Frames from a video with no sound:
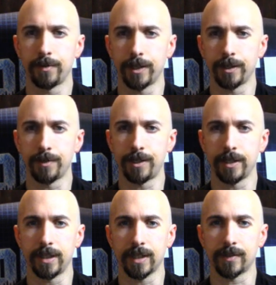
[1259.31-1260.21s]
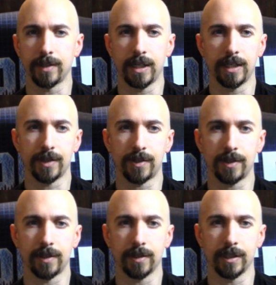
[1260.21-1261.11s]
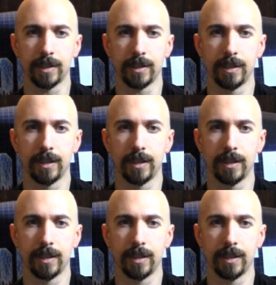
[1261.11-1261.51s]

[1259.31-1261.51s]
Noguchi, that's not necessarily